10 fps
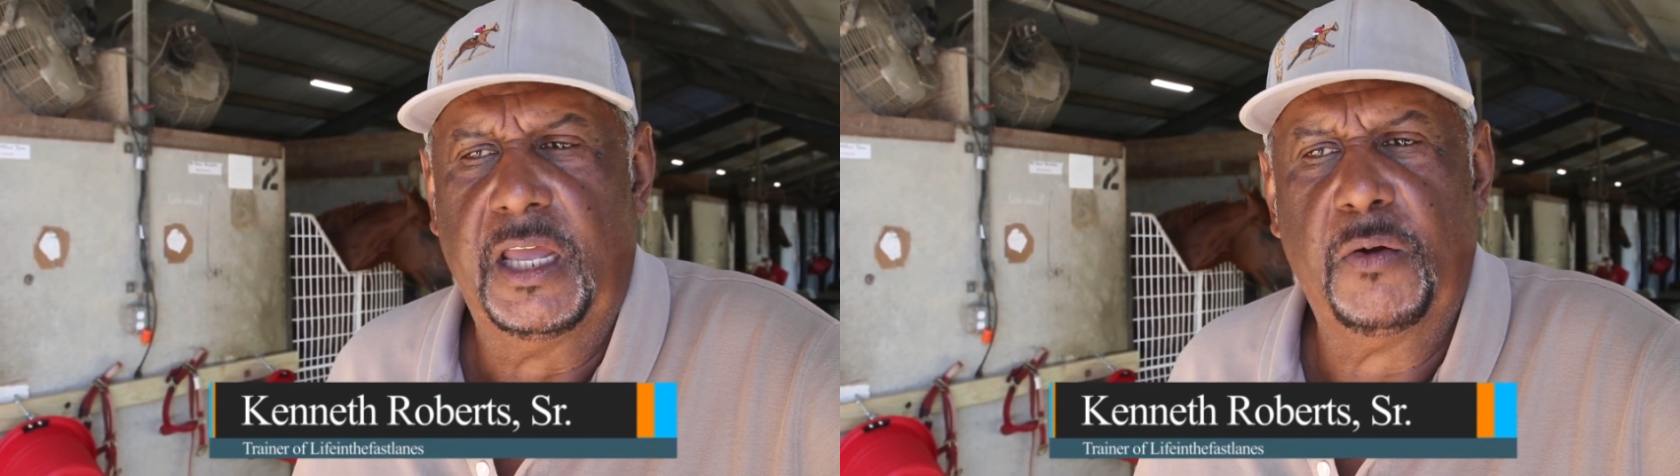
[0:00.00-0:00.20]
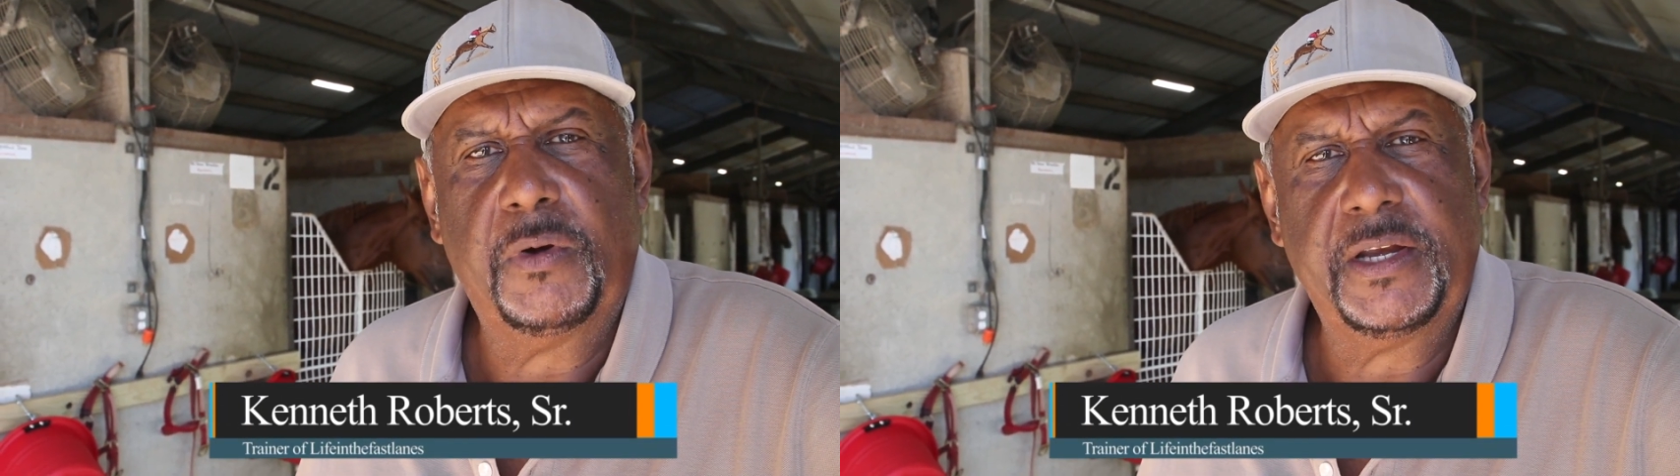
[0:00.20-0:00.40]

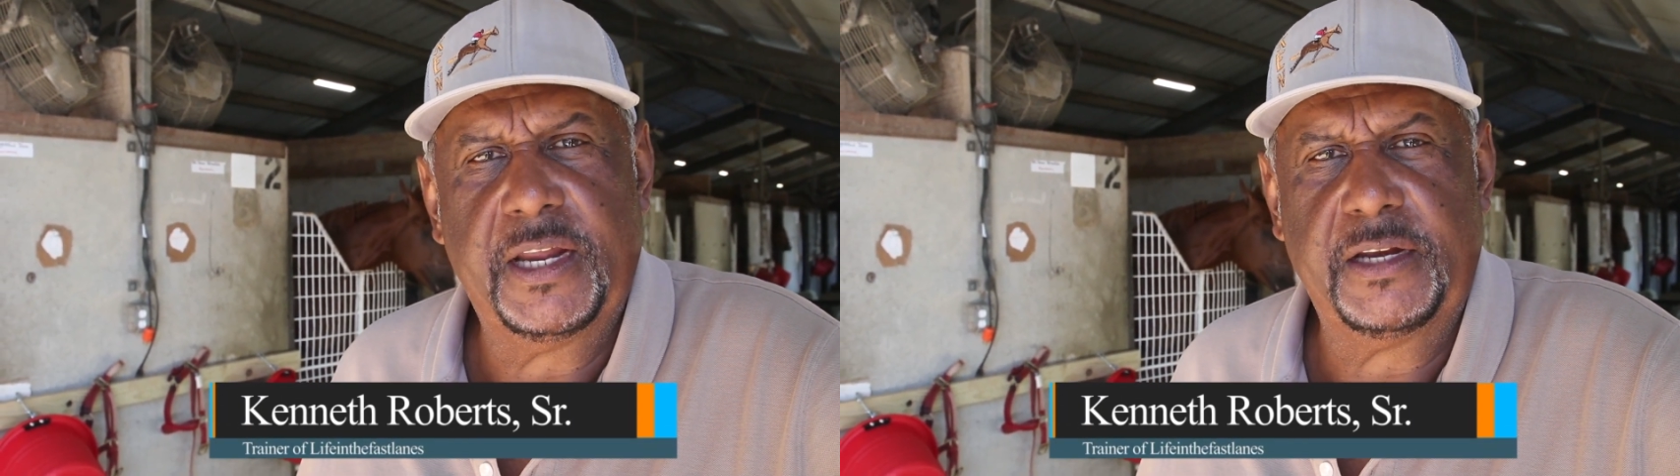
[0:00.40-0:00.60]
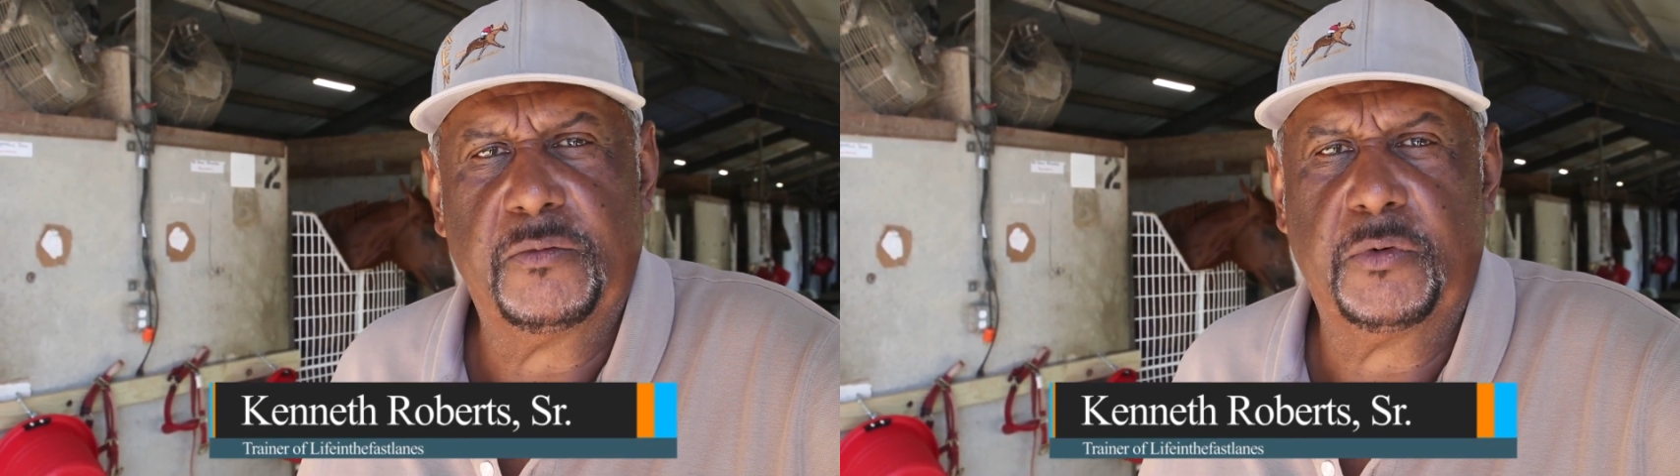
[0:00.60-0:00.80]
It wasn't
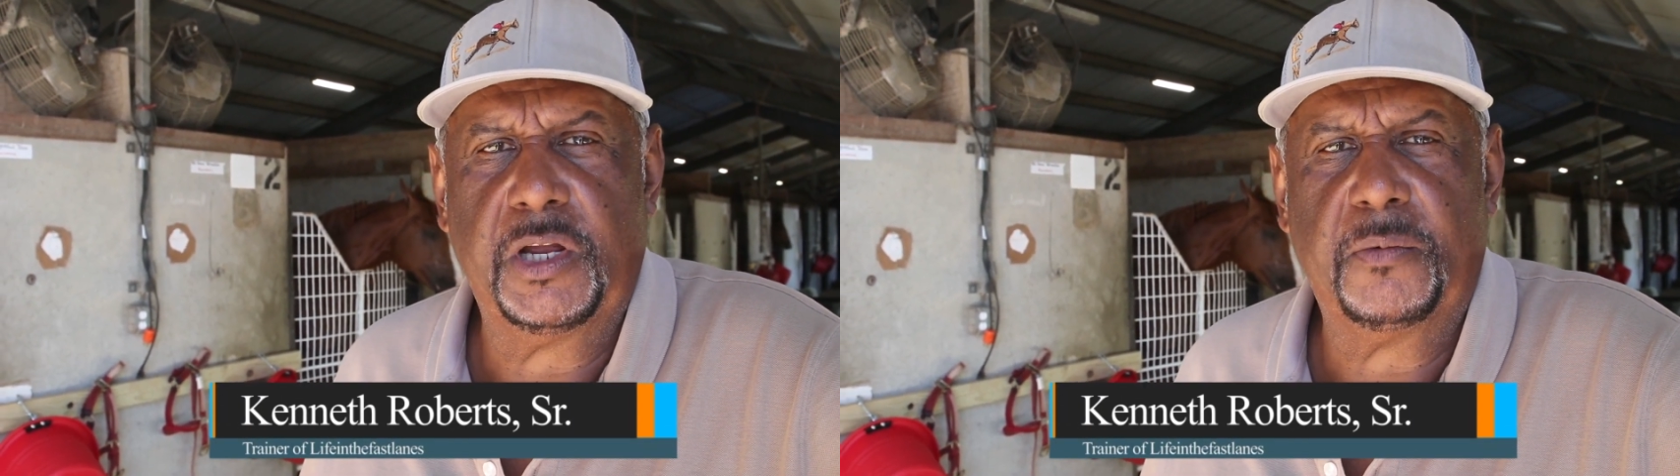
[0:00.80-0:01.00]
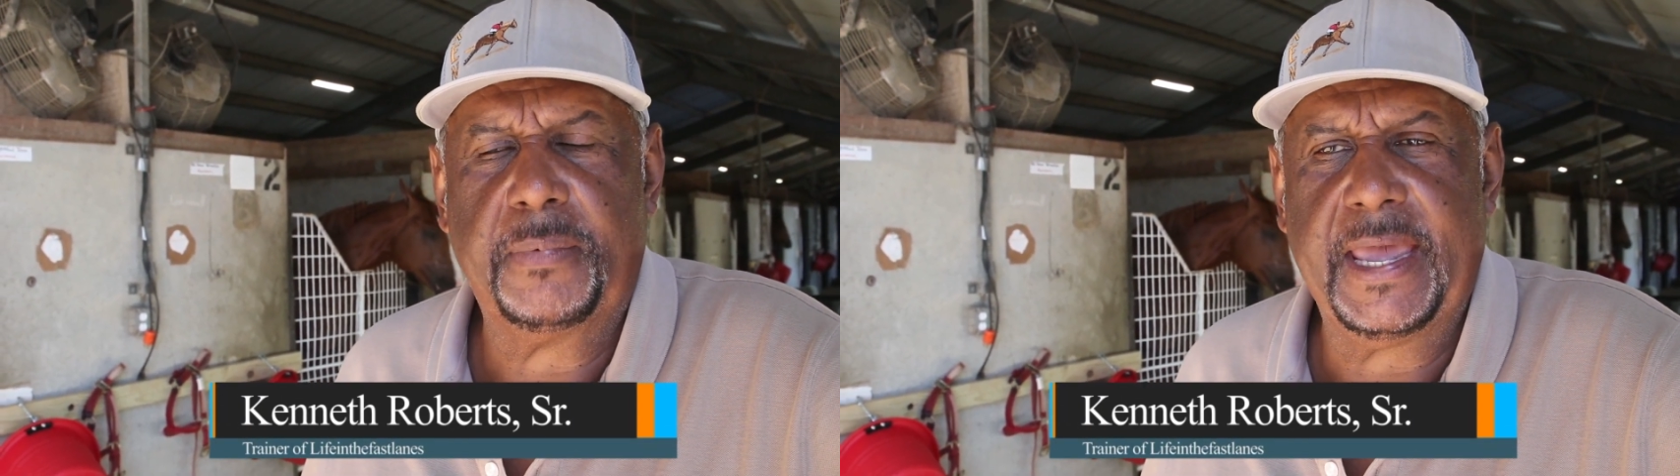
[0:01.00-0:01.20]
nothing
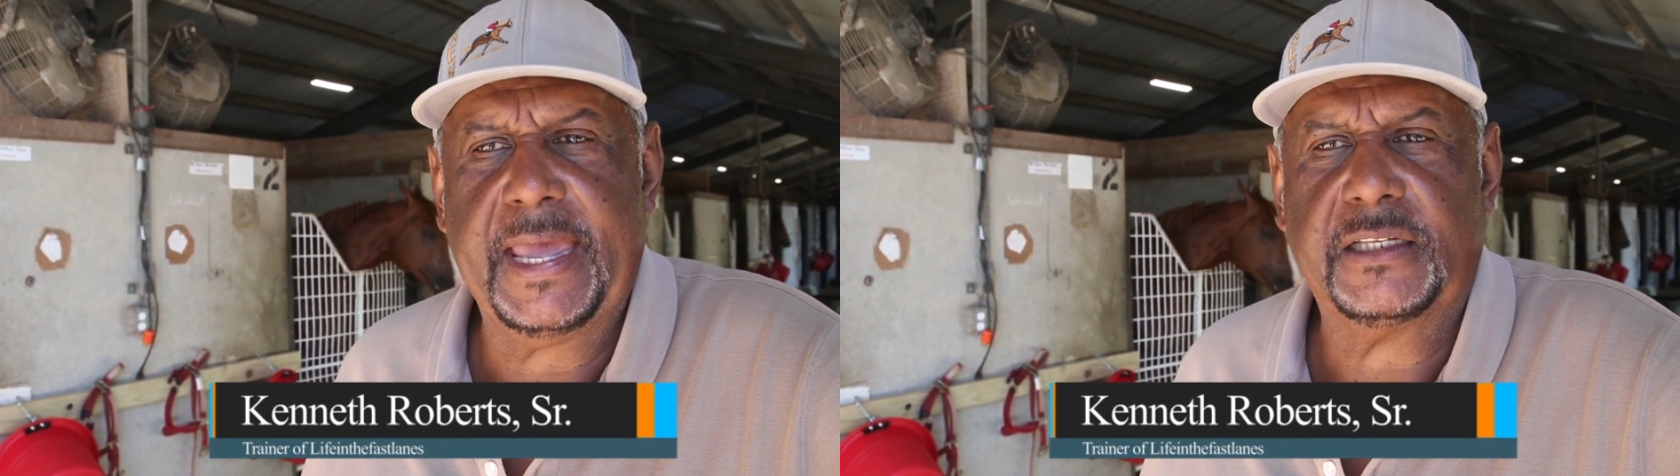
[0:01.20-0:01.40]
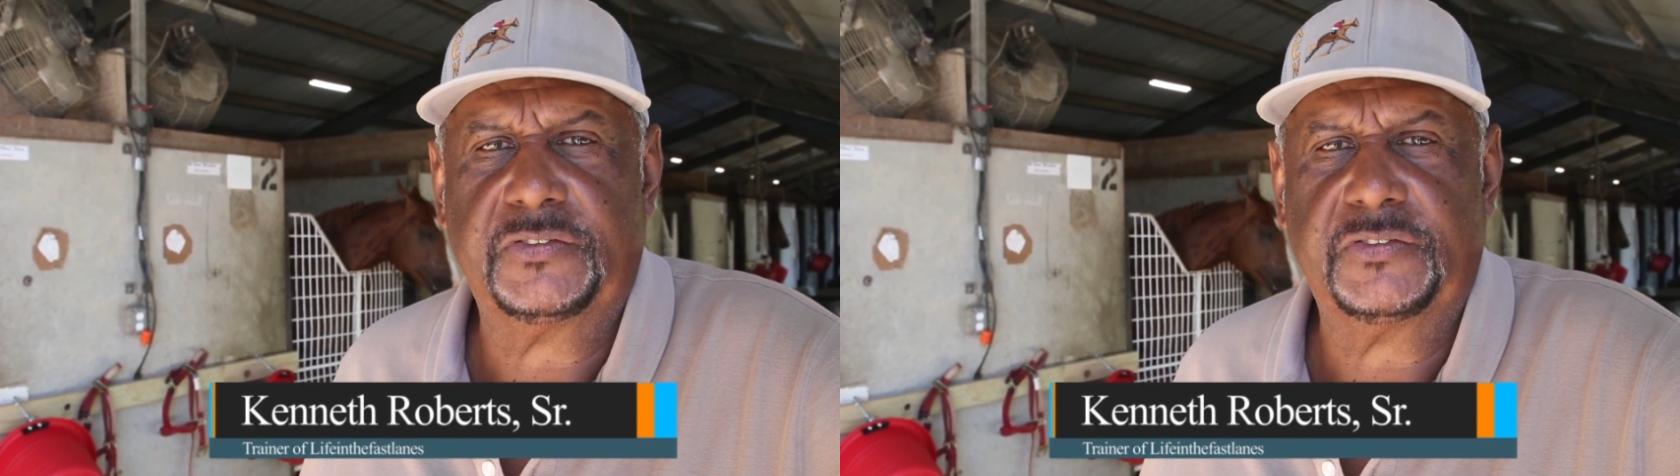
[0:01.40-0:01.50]
real bad,